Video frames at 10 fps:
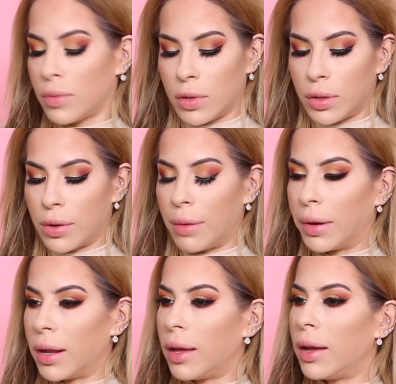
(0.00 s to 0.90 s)
So I'm
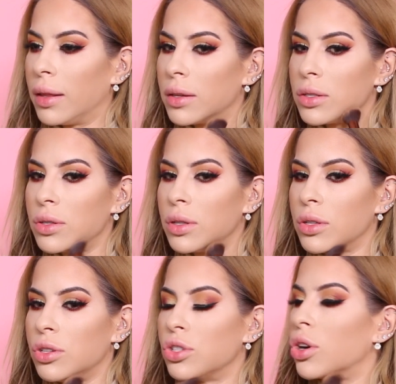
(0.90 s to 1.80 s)
gonna add this to
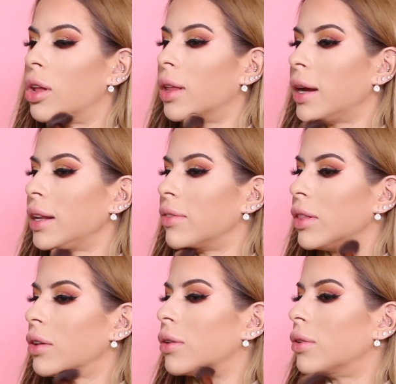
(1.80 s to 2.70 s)
the jawline,
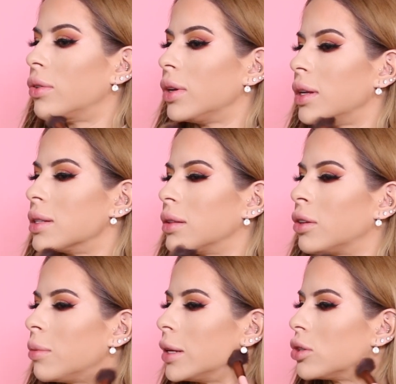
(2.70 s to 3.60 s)
even though it's a
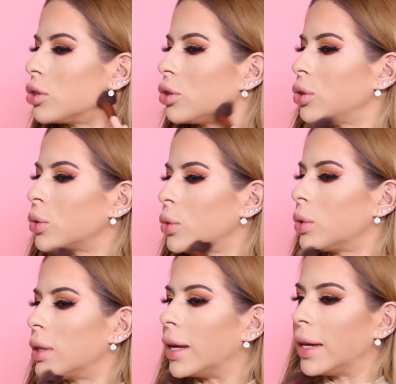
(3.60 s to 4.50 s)
little bit too
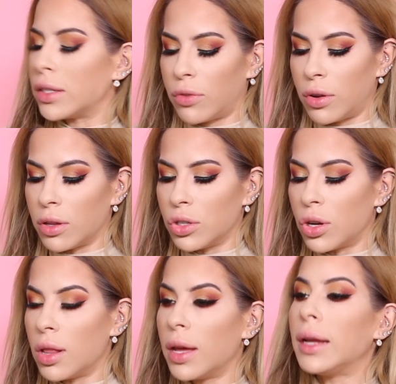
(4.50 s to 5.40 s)
light for the
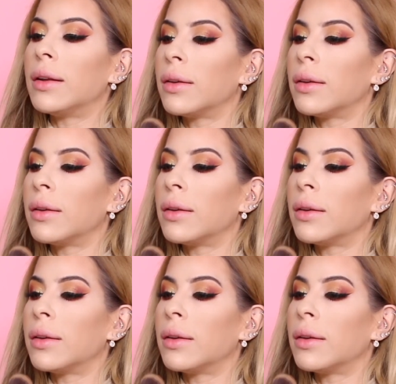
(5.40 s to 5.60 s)
jawline.